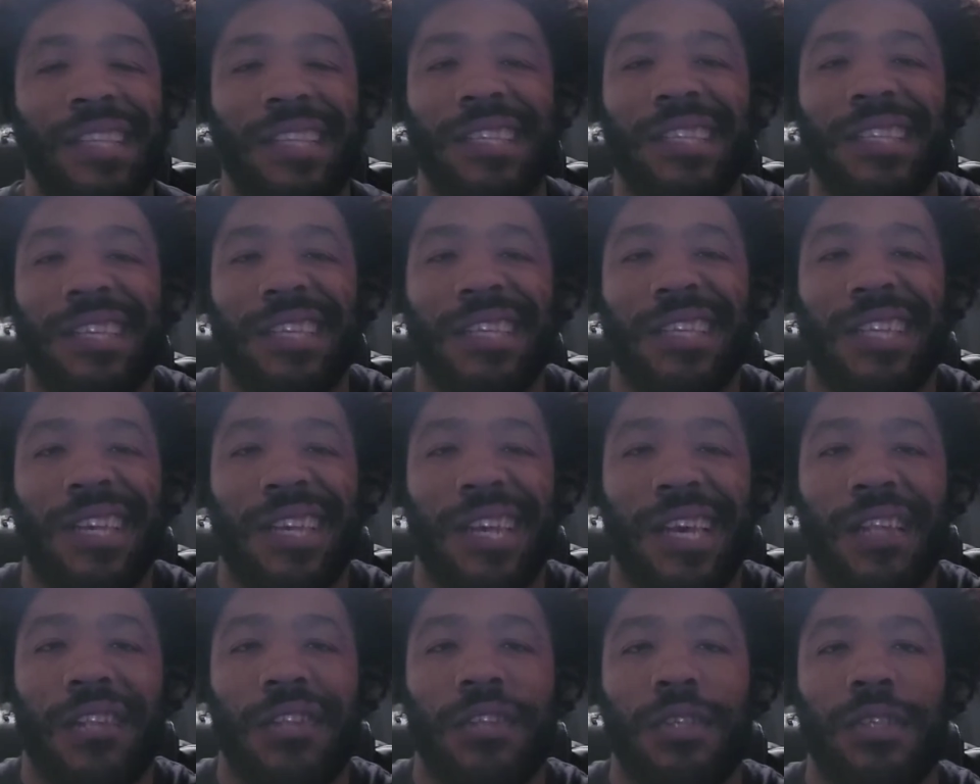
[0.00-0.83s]
this is just
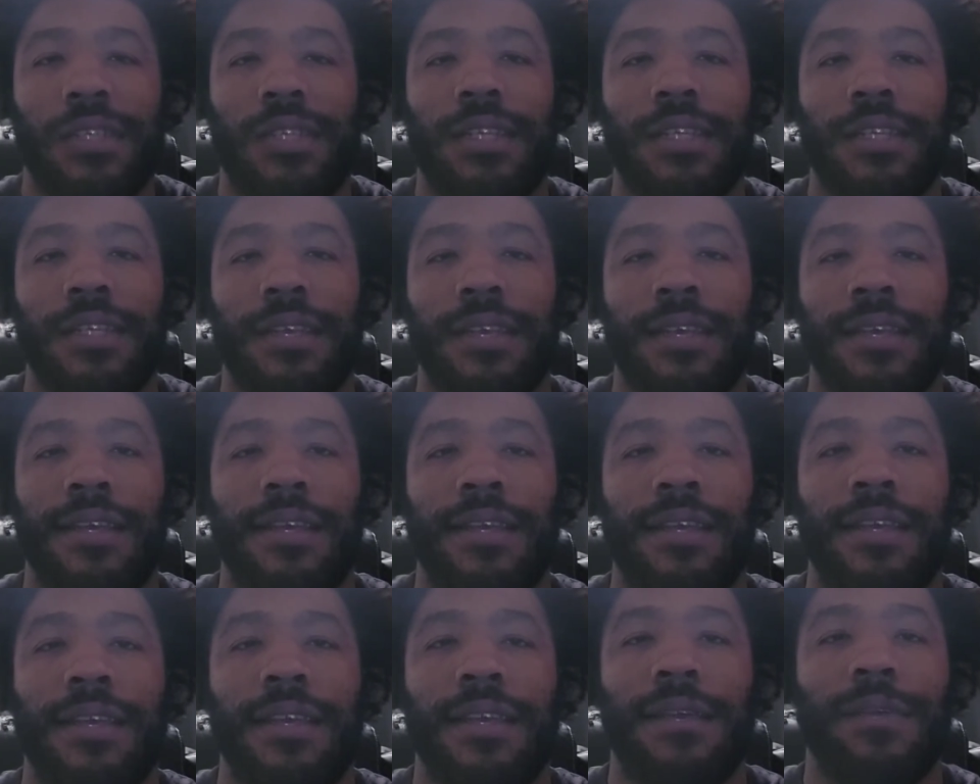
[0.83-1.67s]
another season,
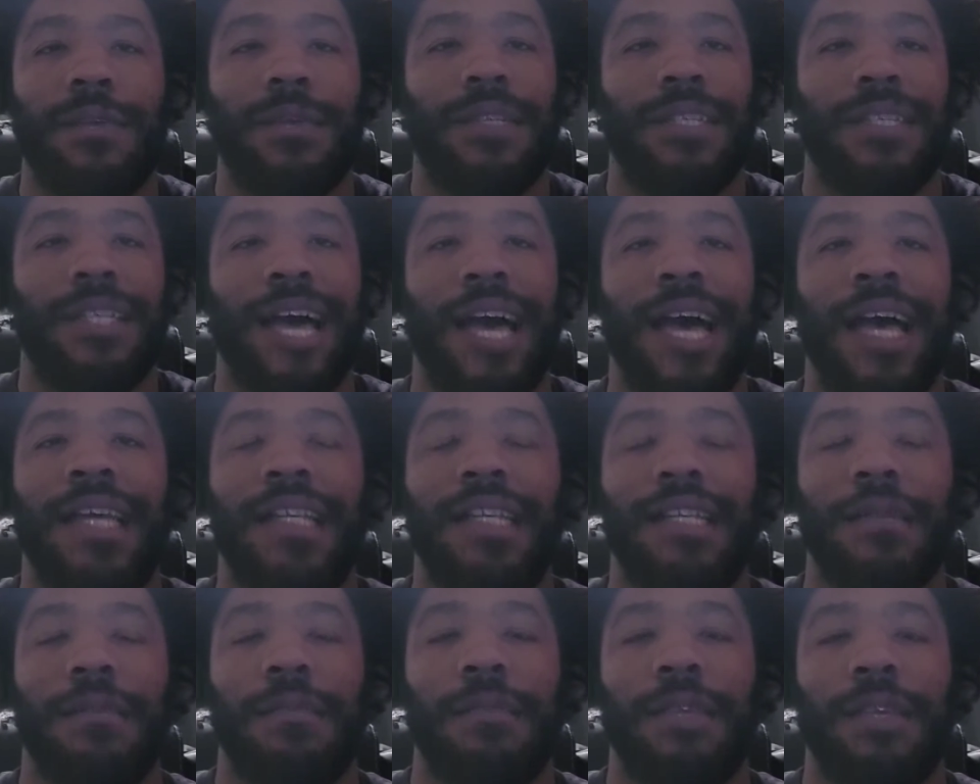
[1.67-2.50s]
which is how
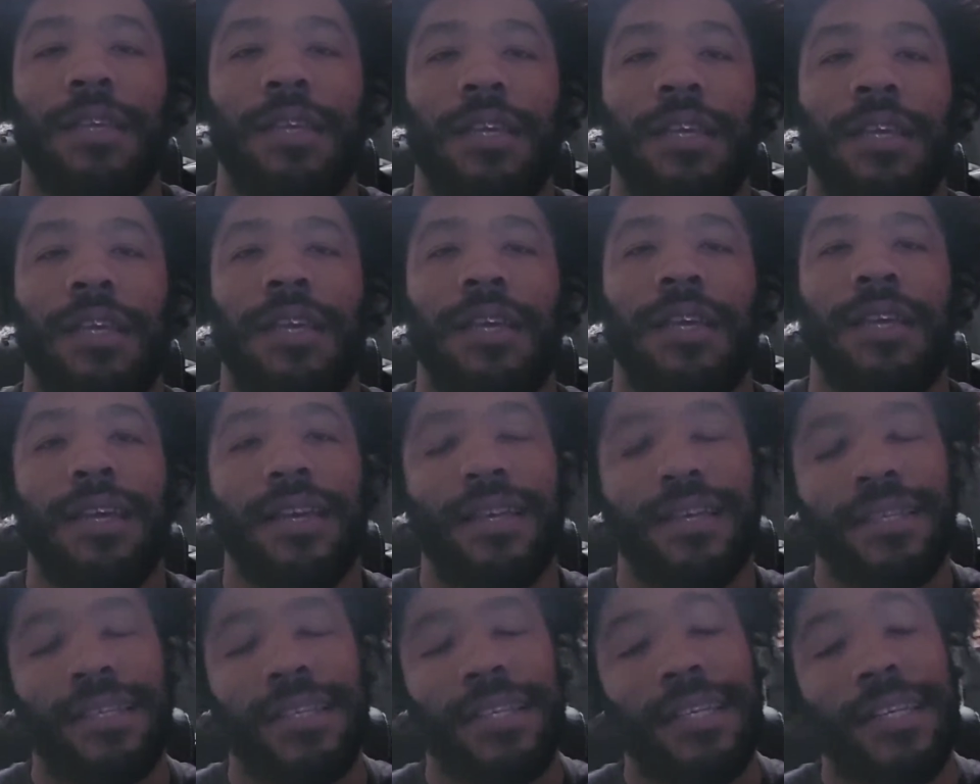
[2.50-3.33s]
it should be.
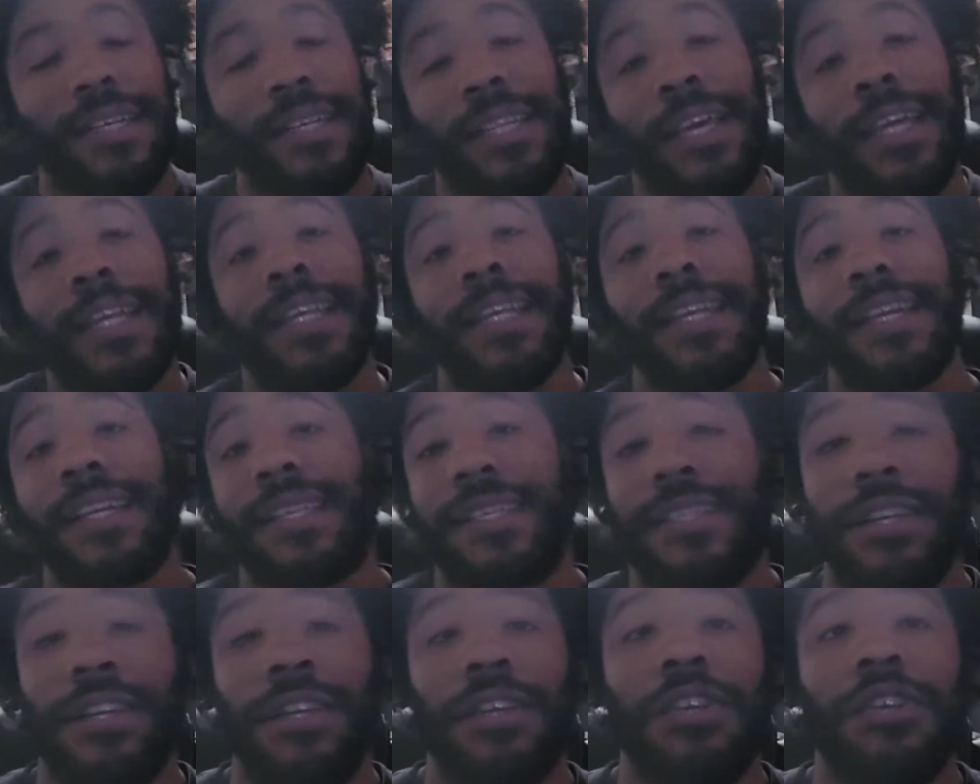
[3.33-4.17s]
It's good that Nick
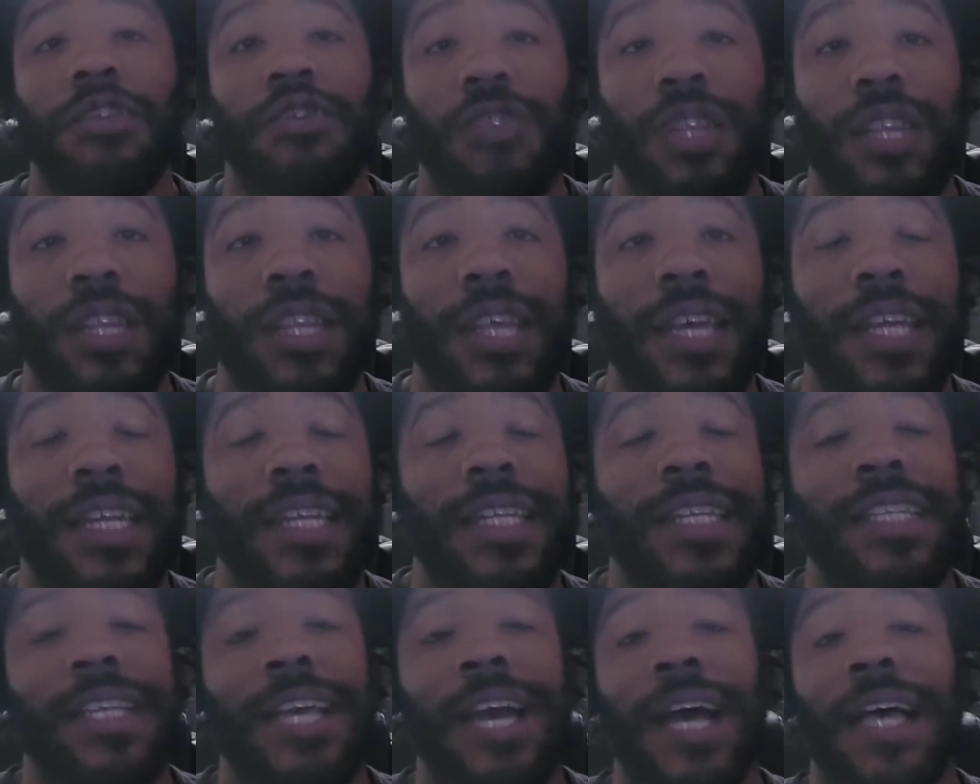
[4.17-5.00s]
Caserio is really letting
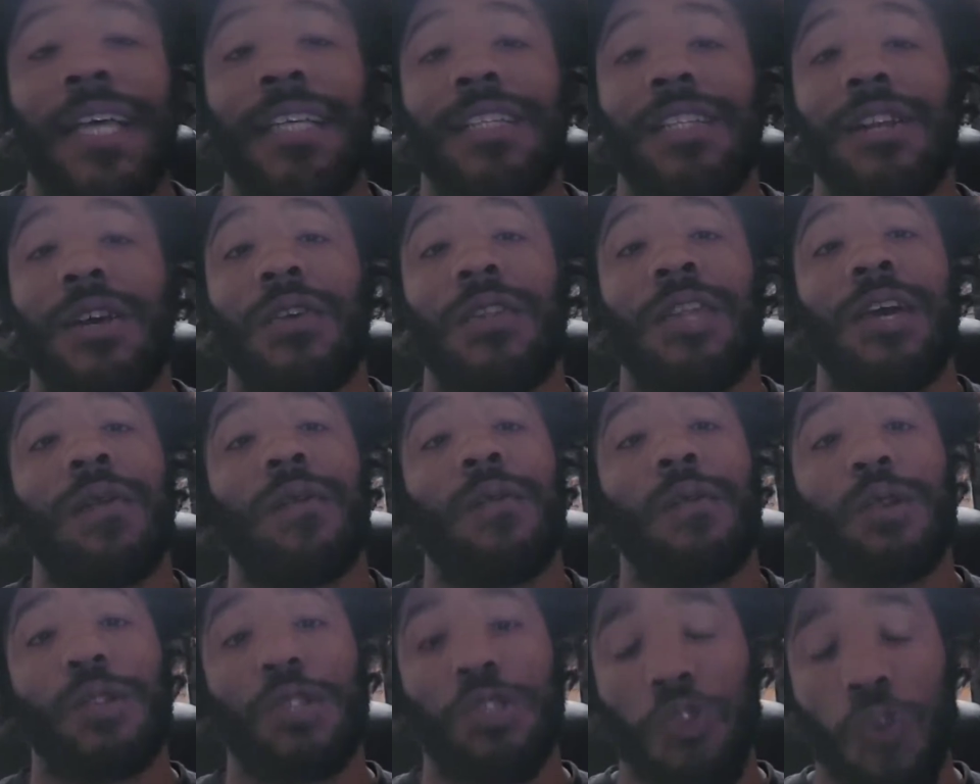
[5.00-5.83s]
these guys know
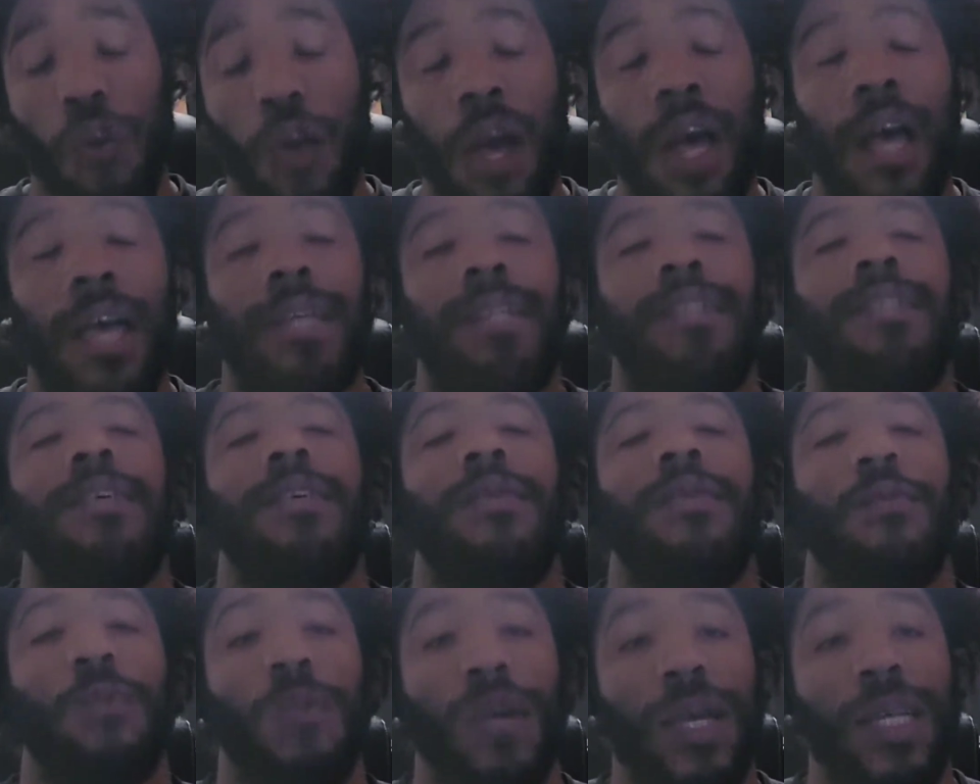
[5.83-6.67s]
that we're trying
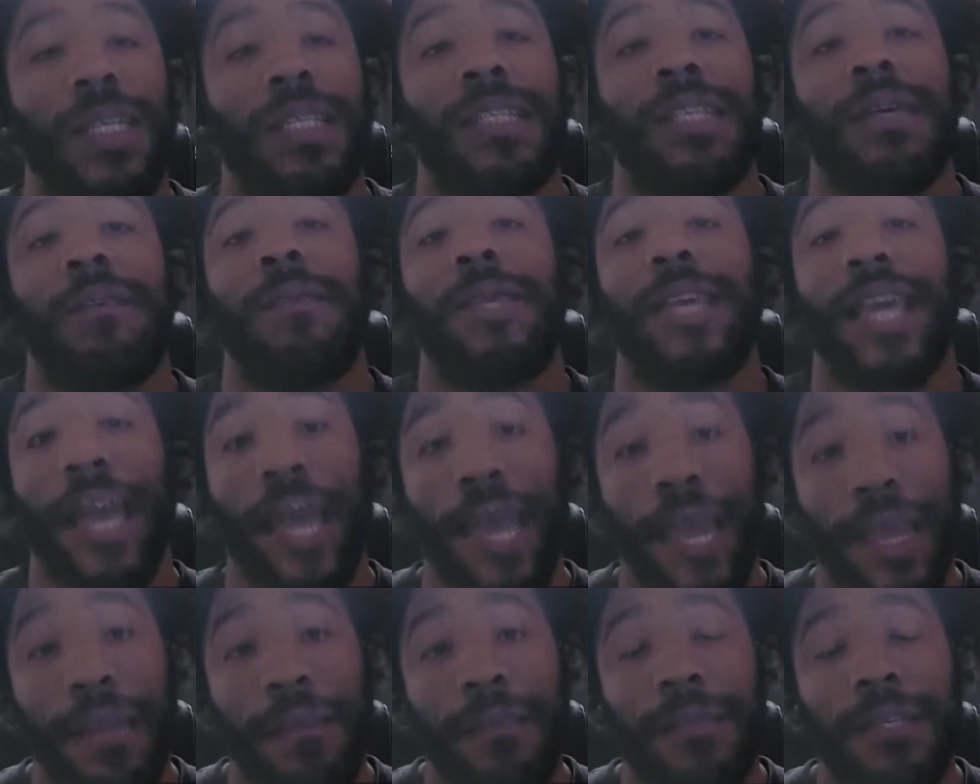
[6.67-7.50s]
to win some
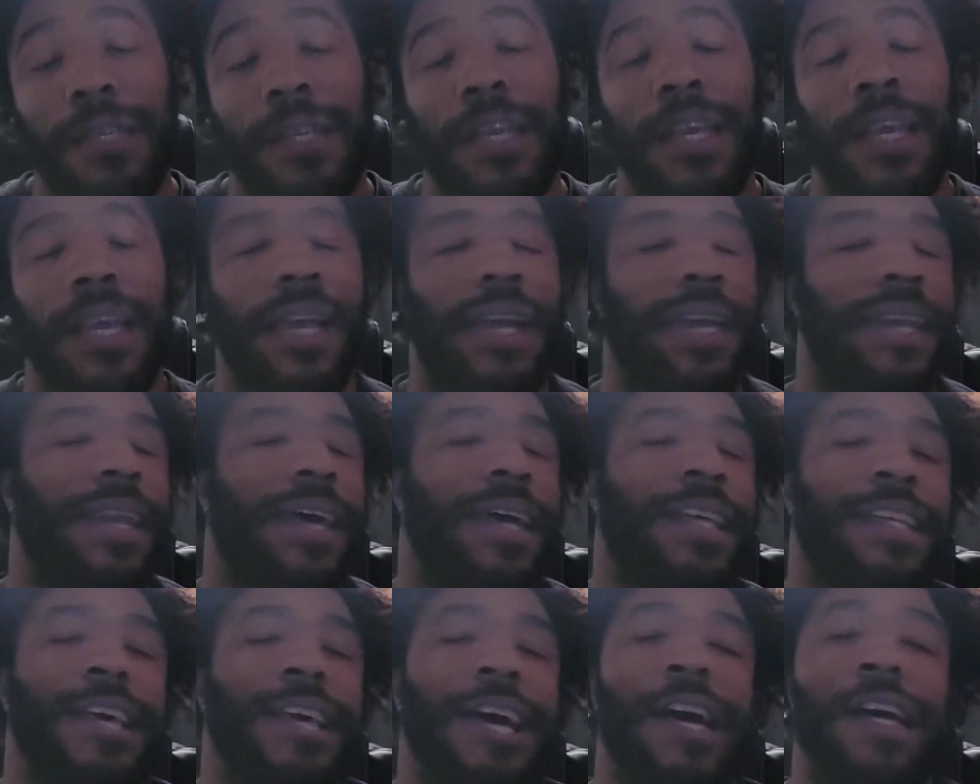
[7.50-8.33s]
games and
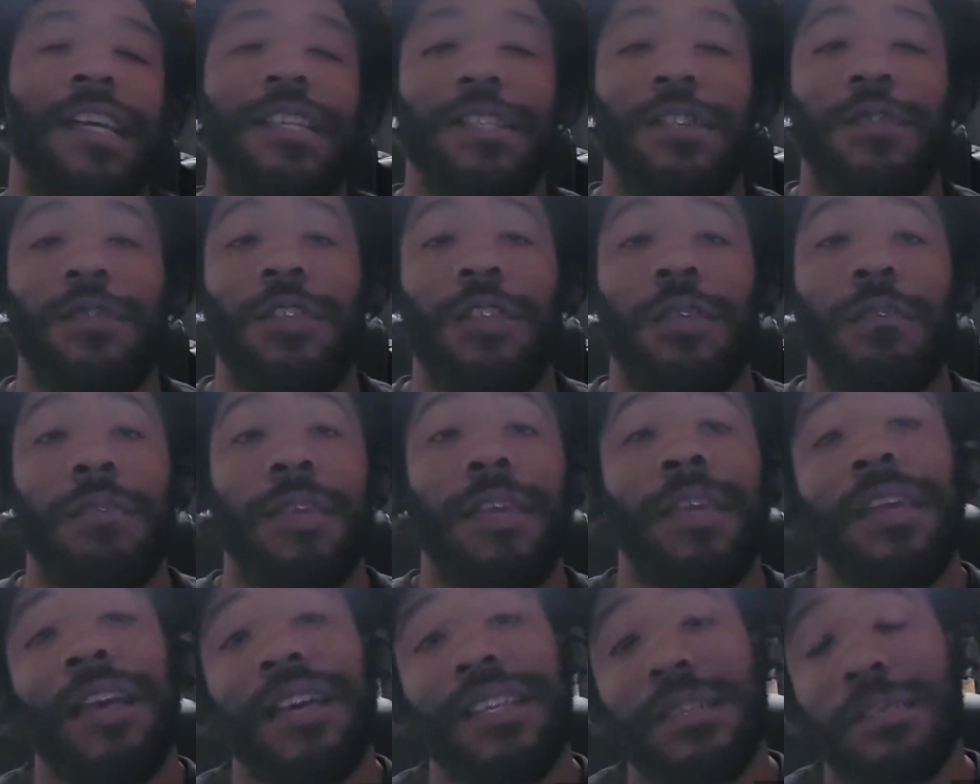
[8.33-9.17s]
that's how it should really
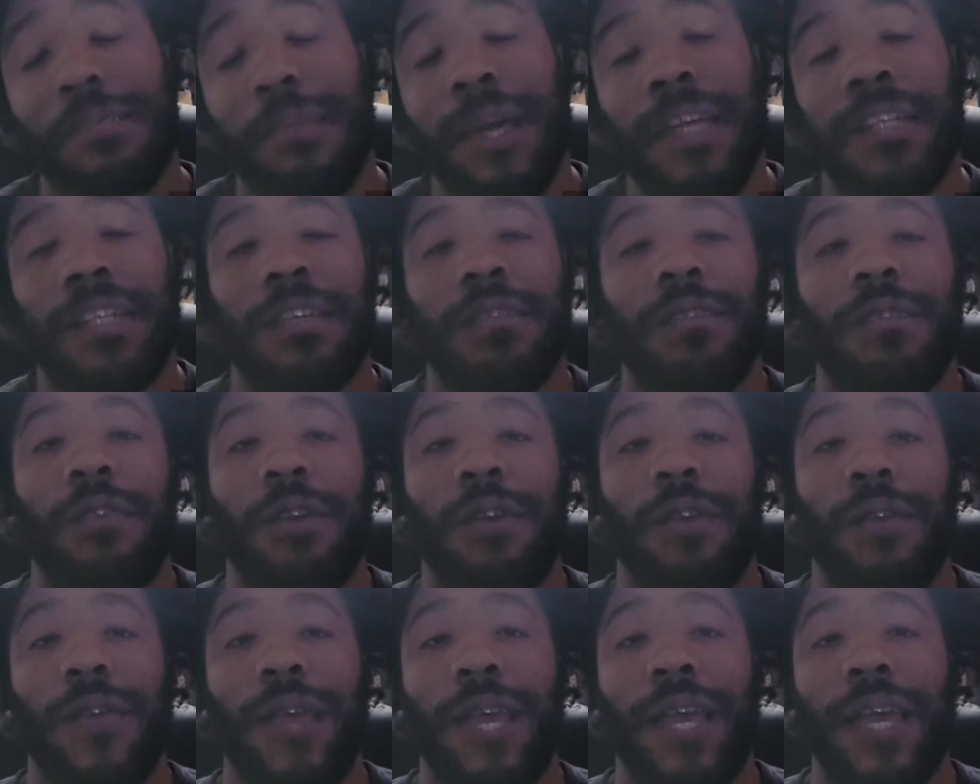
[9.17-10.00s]
be, especially for
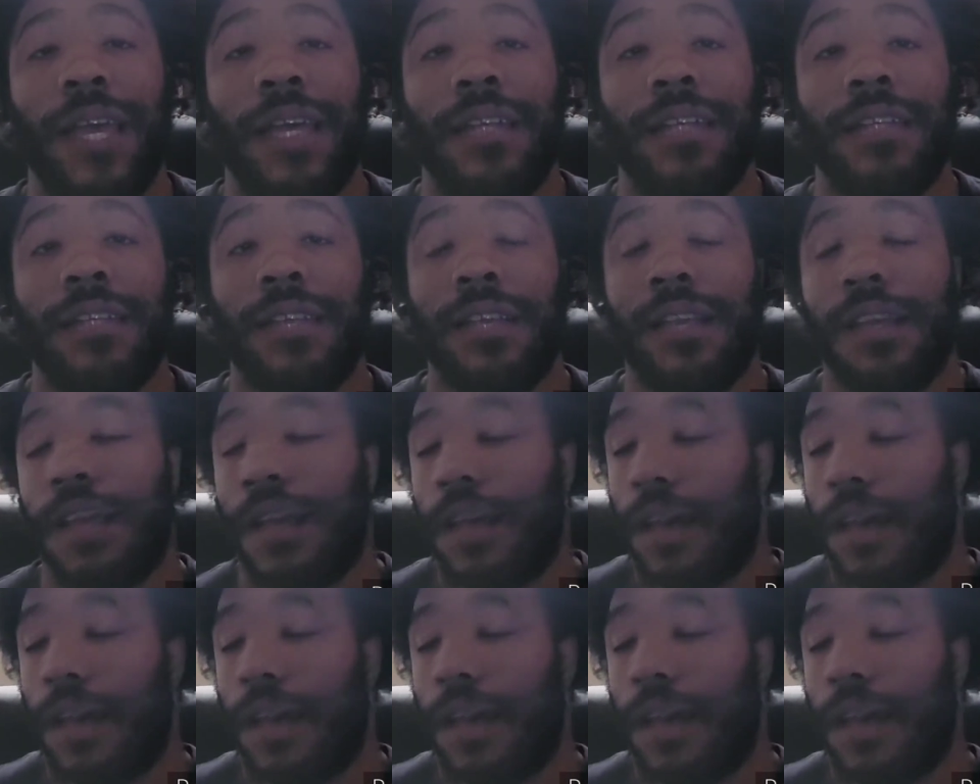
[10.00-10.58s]
the fans.